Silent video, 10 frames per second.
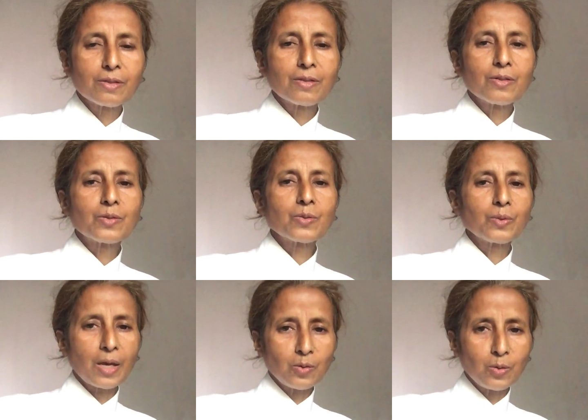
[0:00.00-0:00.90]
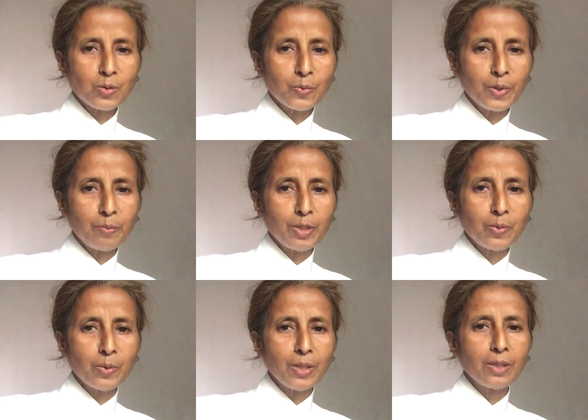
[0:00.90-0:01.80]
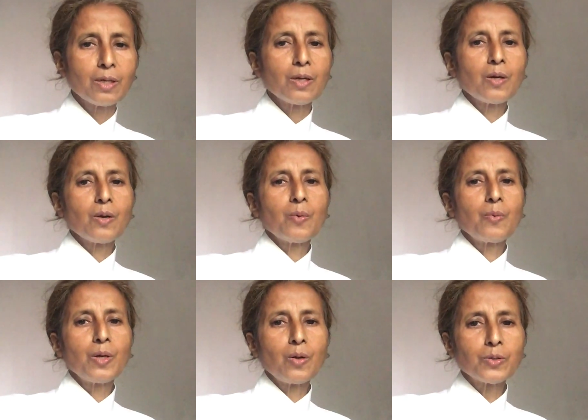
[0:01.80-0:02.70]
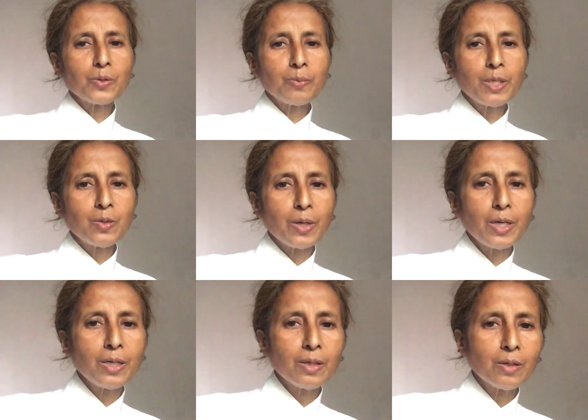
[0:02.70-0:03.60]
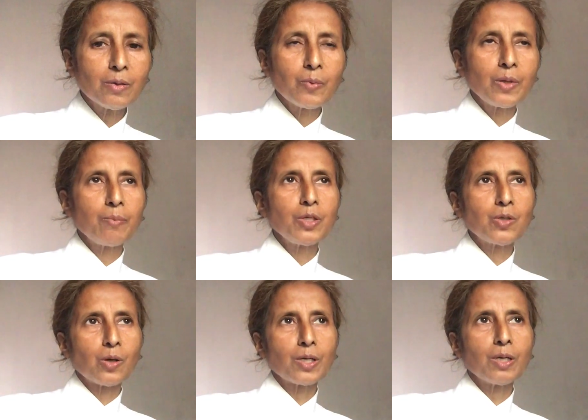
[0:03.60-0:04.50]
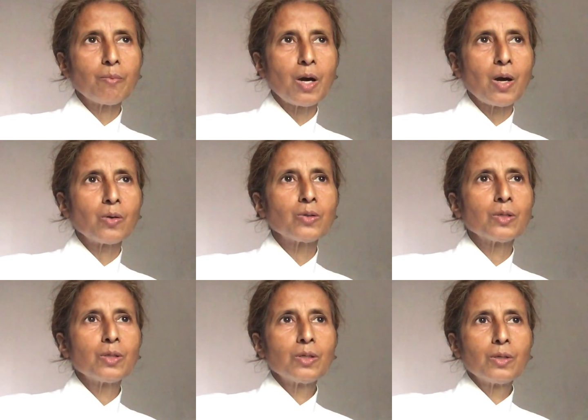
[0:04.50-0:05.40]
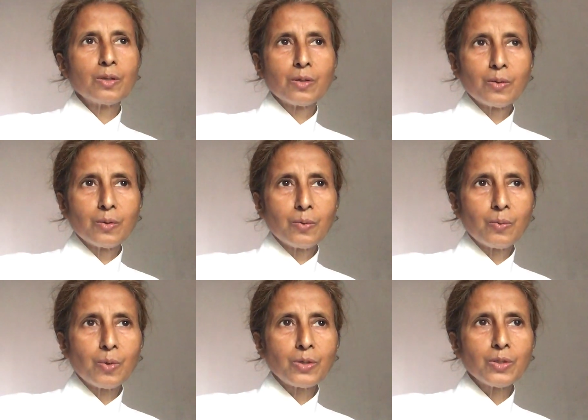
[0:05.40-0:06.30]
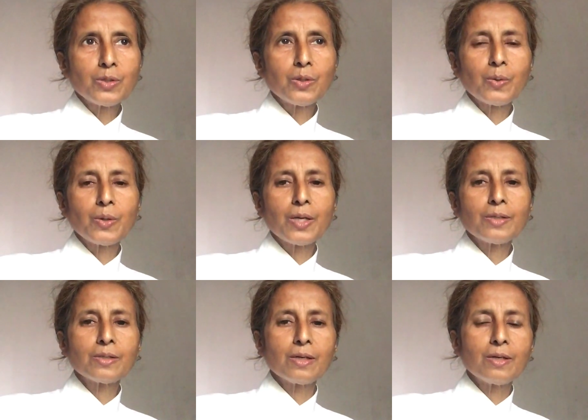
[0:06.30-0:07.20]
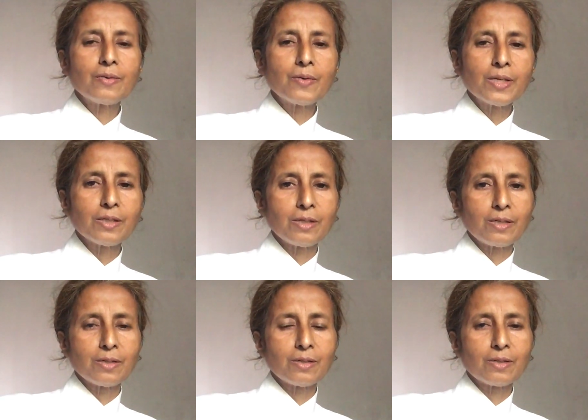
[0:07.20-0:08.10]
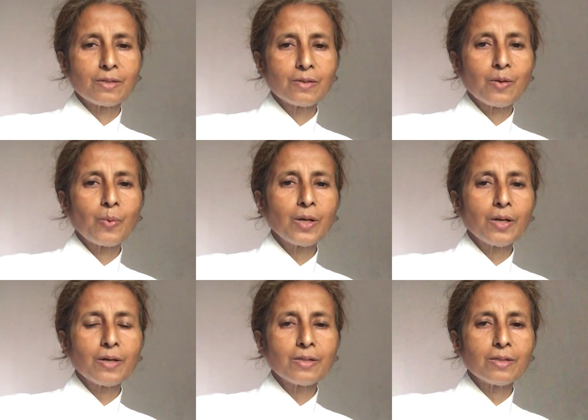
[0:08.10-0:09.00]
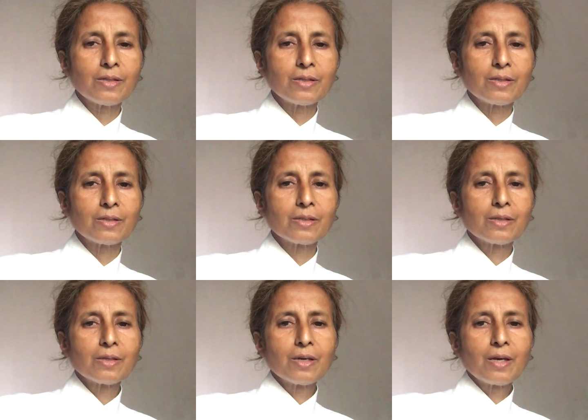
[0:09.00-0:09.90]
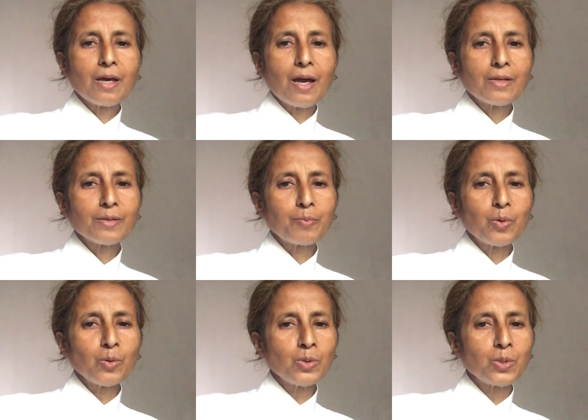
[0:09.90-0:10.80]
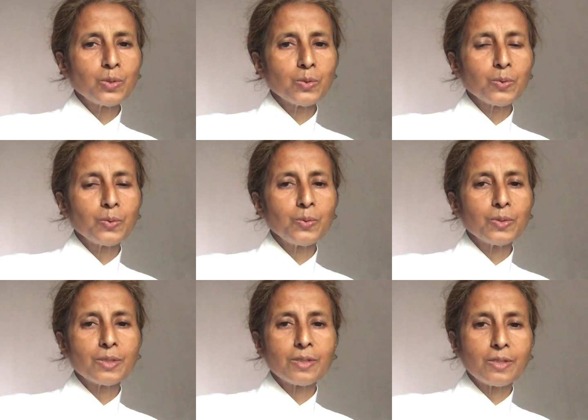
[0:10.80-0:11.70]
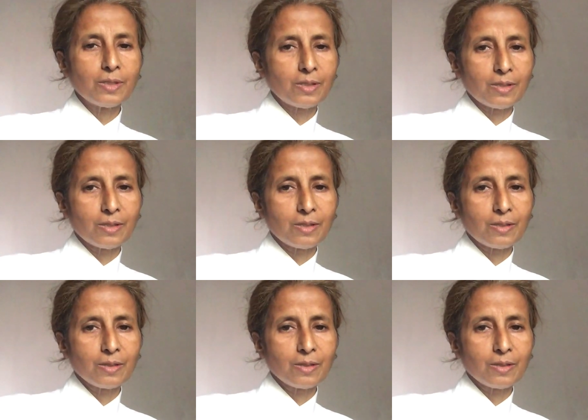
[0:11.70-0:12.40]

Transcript: So that also we'll be doing. We'll be talking about what is known as residents. Now, what are residents? As opposed to citizens,